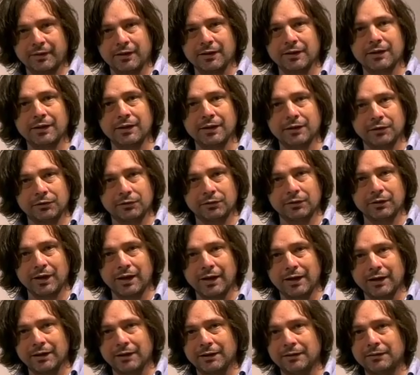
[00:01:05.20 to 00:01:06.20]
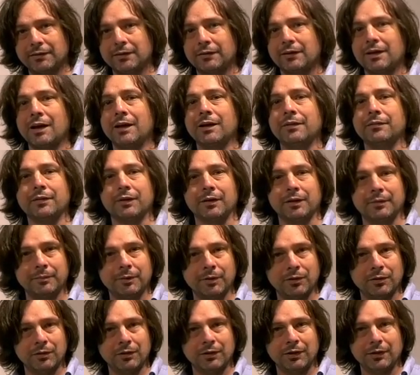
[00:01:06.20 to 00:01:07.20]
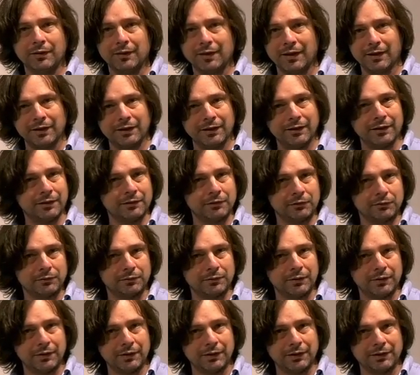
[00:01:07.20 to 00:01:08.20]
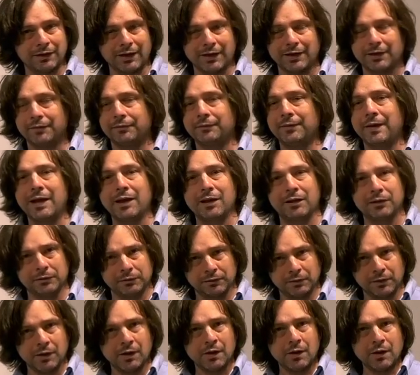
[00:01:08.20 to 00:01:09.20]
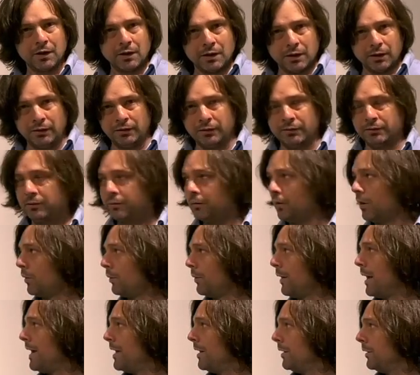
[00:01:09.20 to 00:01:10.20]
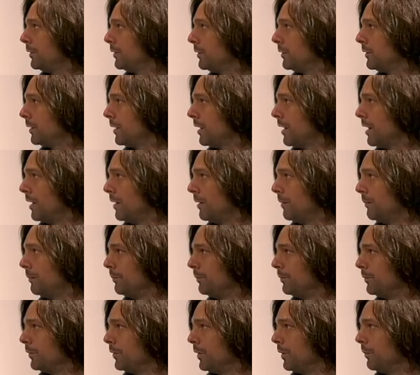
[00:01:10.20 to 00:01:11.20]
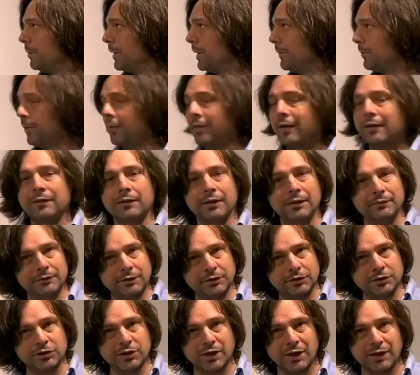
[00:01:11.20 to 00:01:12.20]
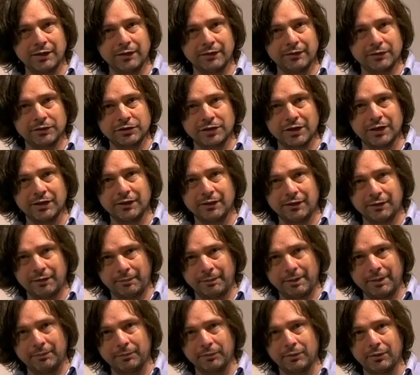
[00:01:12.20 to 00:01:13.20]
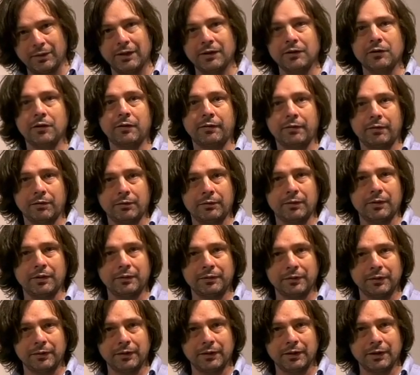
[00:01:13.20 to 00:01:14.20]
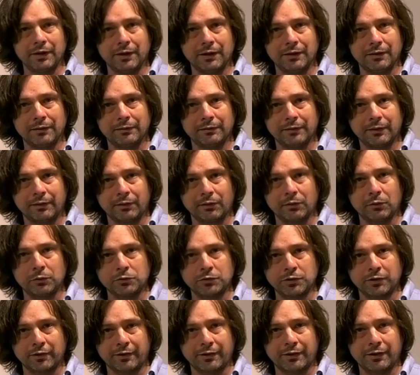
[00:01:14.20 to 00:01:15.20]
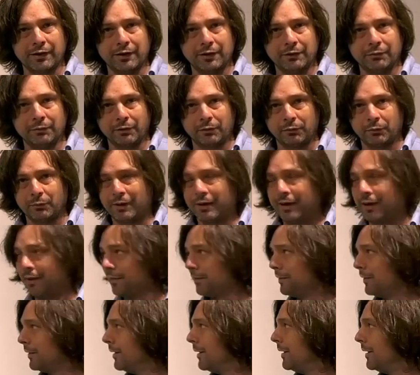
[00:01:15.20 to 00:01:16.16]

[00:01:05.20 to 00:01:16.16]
that he had created and kind of the community that he had kind of found around the people that lived in China, the Chinese people, and also then the soldiers that he was with